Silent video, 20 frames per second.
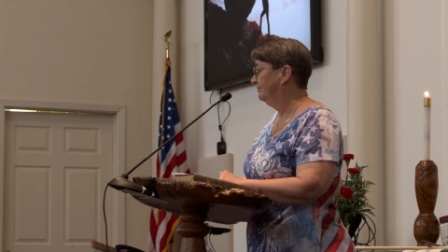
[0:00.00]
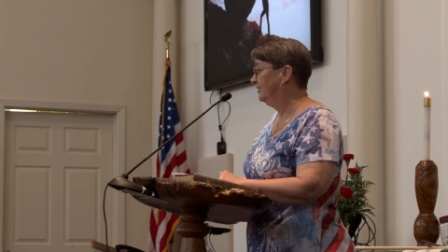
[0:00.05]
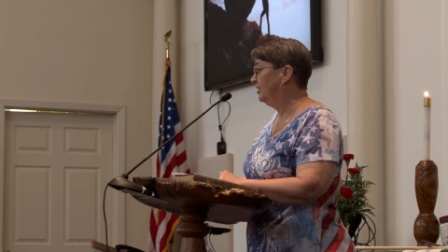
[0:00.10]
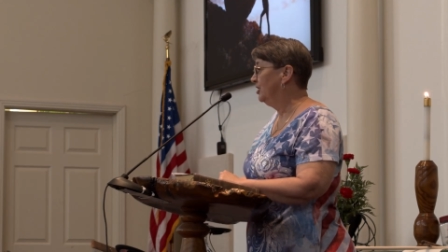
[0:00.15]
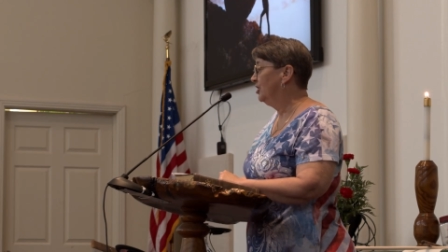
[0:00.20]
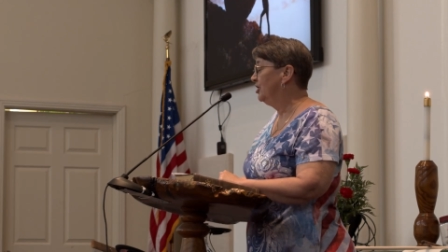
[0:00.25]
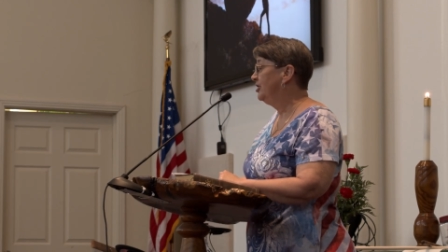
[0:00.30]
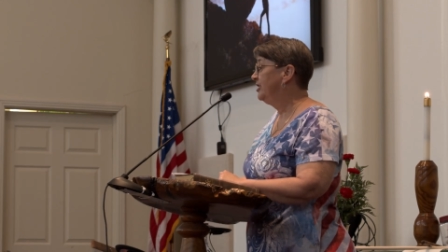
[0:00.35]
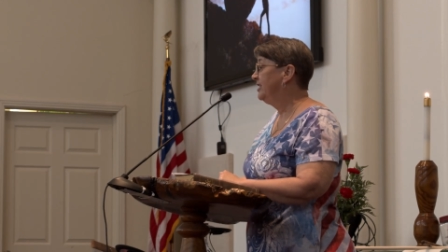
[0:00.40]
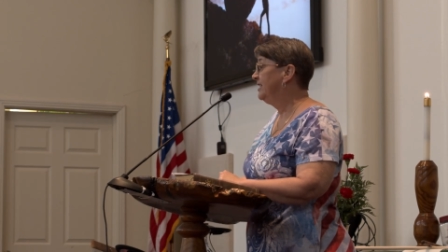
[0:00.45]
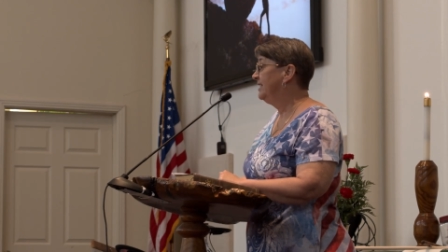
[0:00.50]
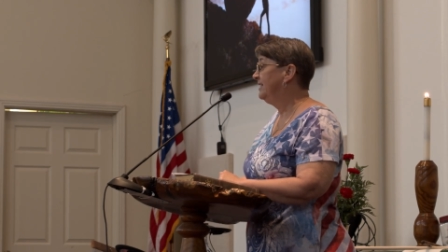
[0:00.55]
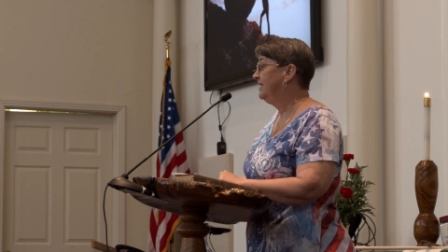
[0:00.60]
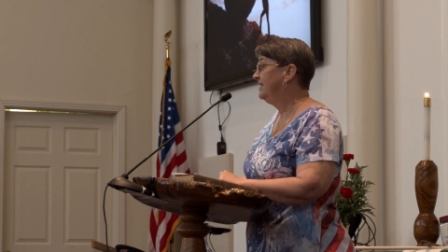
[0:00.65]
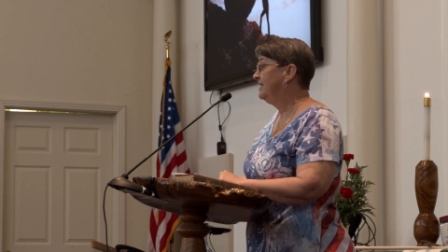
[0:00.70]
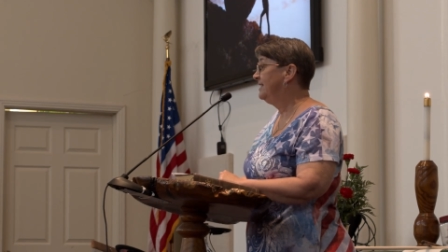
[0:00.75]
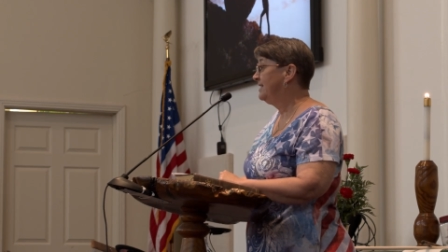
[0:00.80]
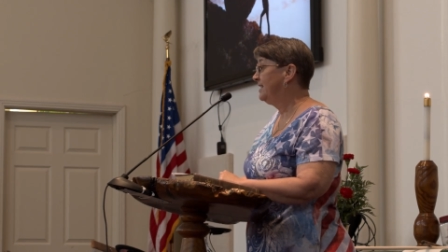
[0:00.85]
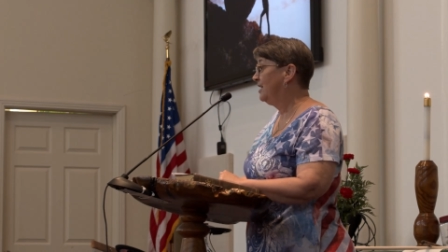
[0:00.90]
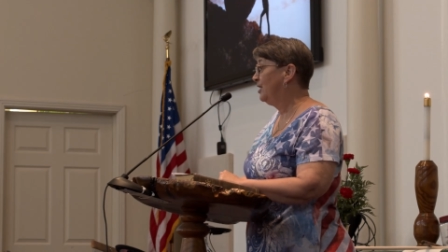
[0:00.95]
no, you
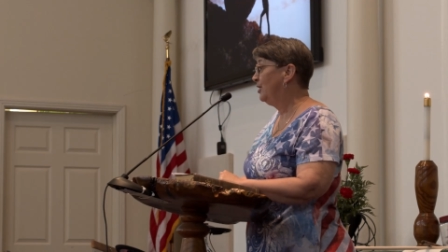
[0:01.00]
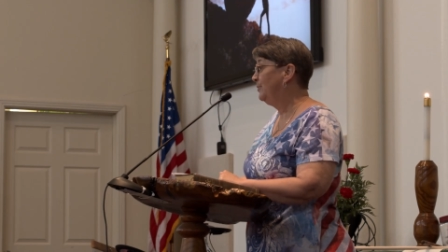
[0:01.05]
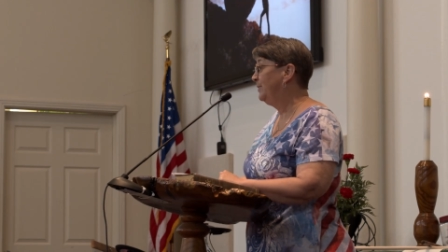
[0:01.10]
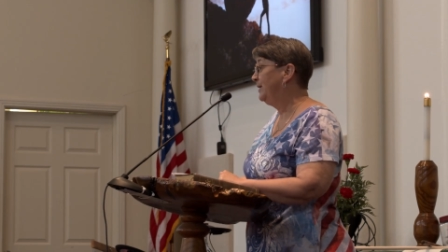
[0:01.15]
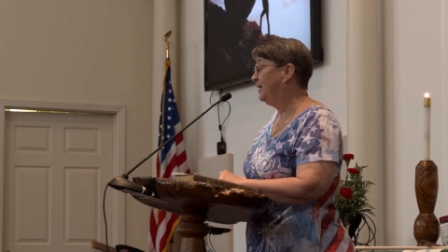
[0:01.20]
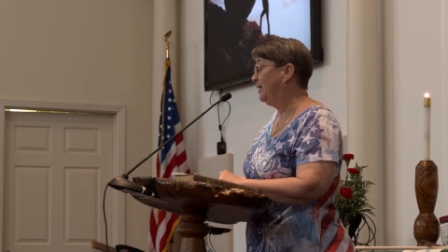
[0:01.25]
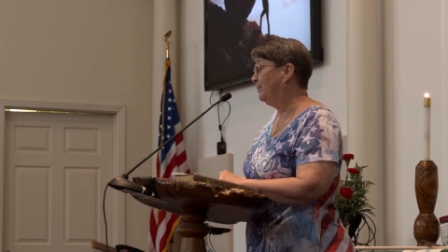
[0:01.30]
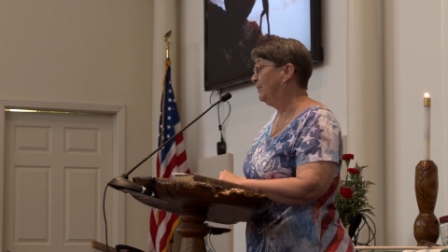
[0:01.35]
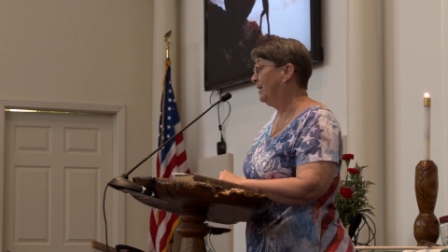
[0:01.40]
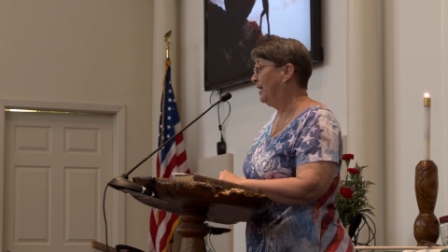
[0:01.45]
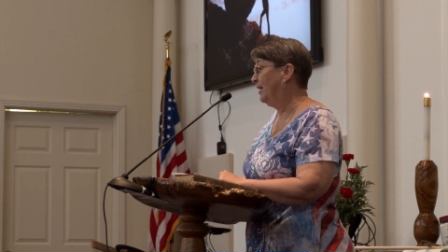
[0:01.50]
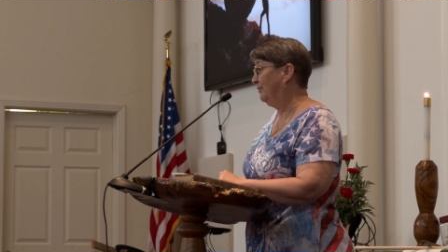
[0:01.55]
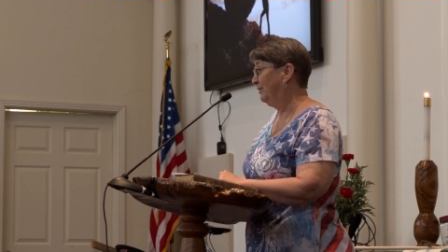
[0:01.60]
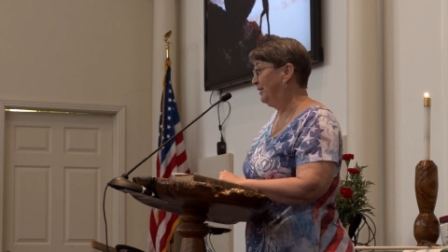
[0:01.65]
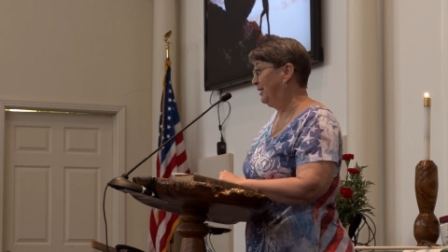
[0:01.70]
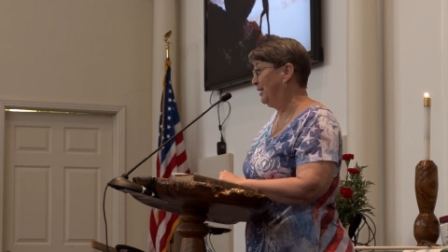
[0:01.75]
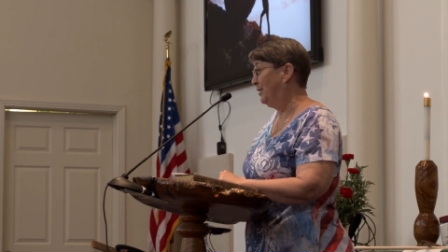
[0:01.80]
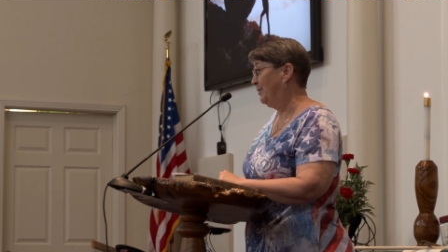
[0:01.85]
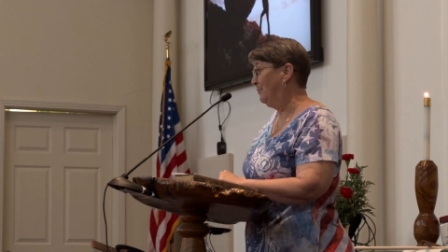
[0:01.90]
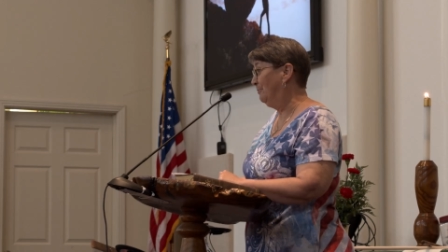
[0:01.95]
didn't tell me about
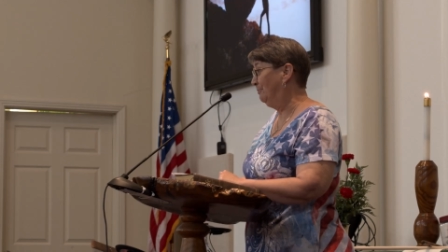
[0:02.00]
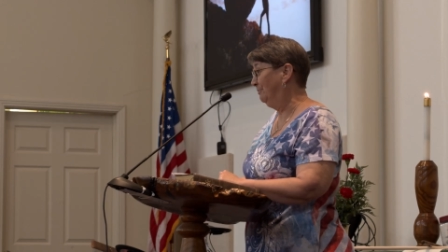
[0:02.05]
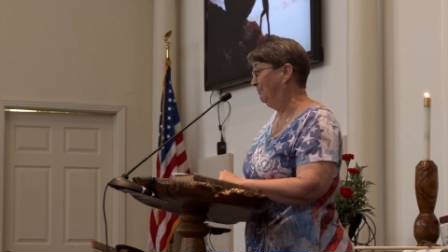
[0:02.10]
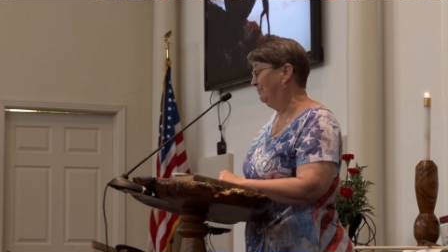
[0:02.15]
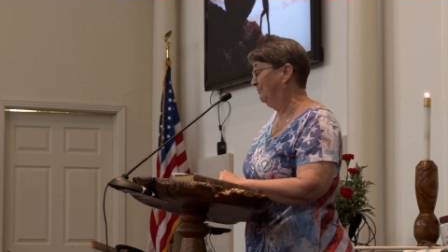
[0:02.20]
him.